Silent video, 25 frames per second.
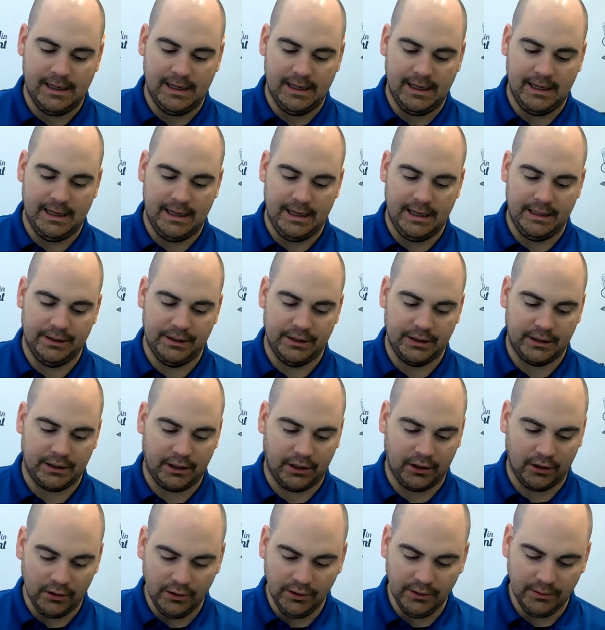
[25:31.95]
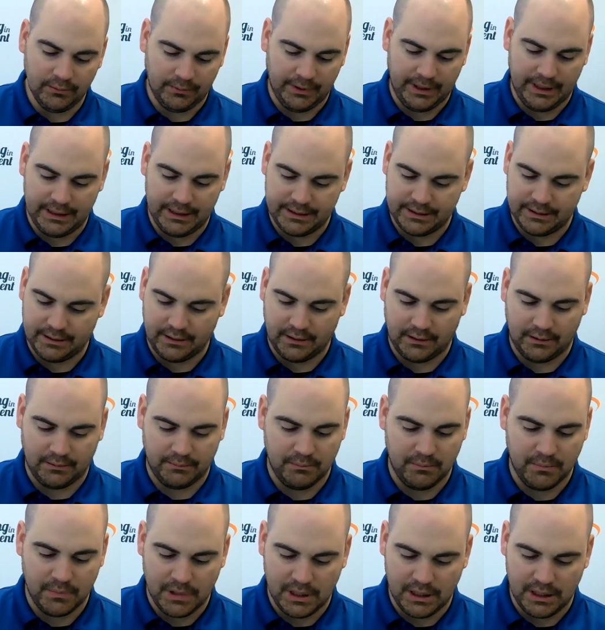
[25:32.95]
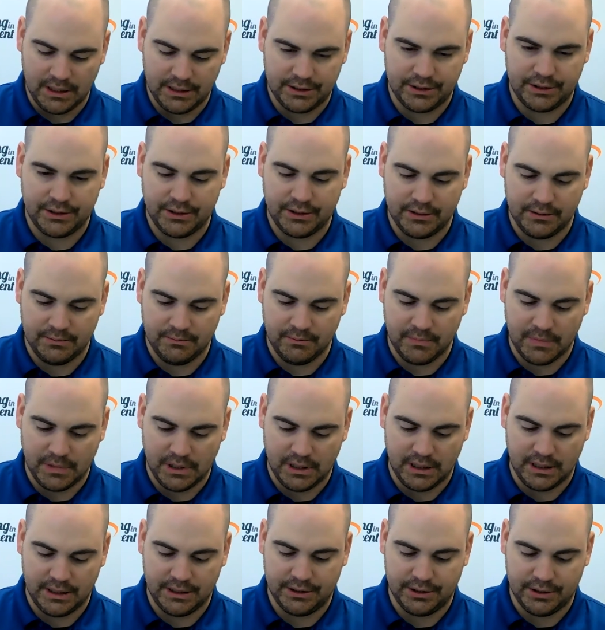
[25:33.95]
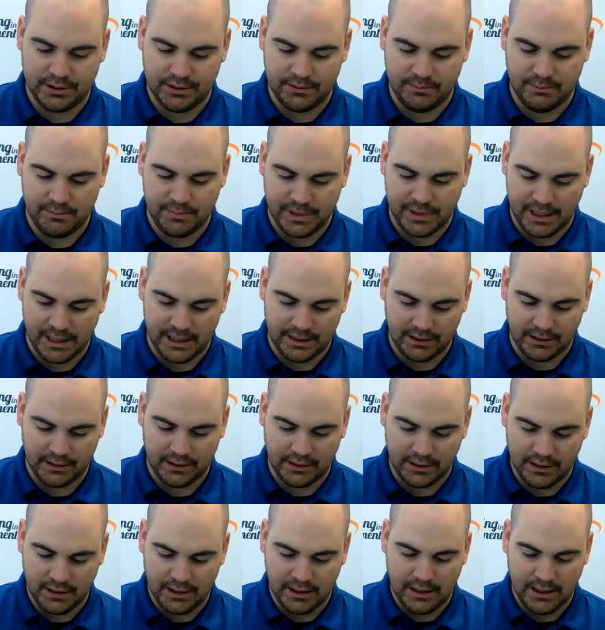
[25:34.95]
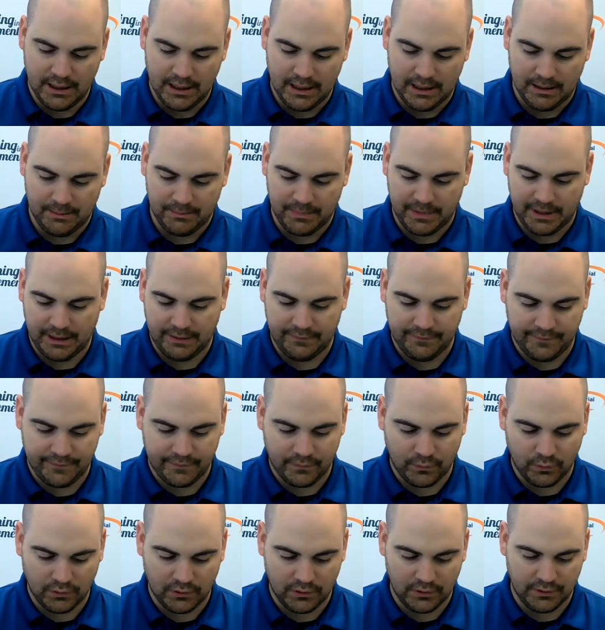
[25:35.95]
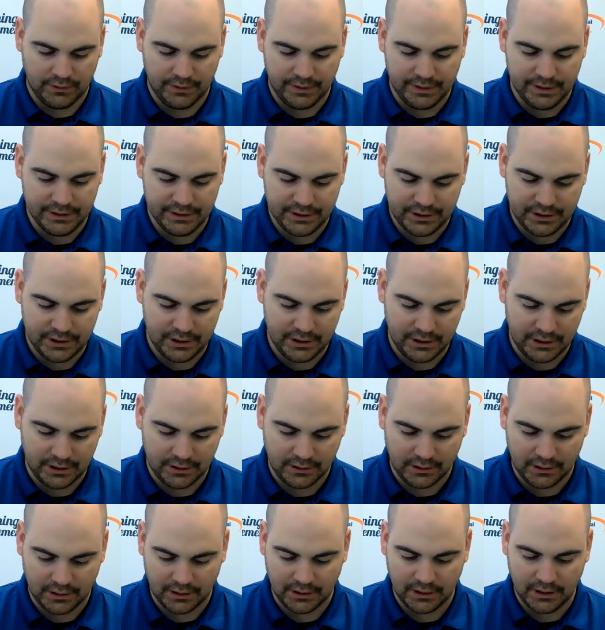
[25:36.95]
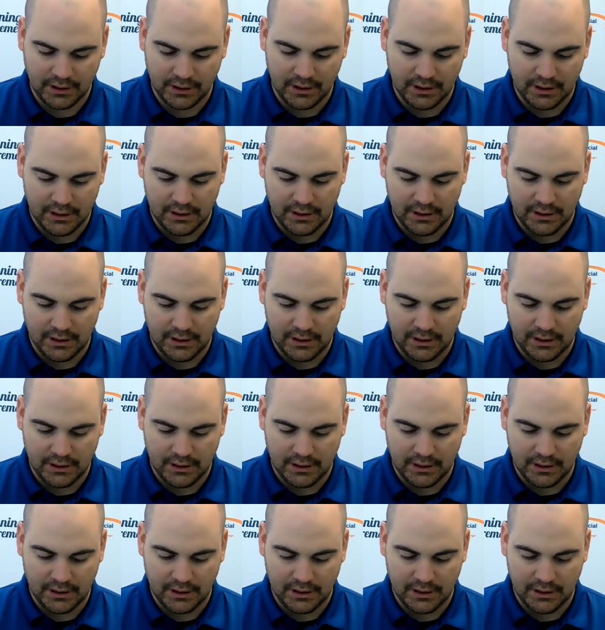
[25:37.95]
And the current rates are much, much better. I mean, for this year,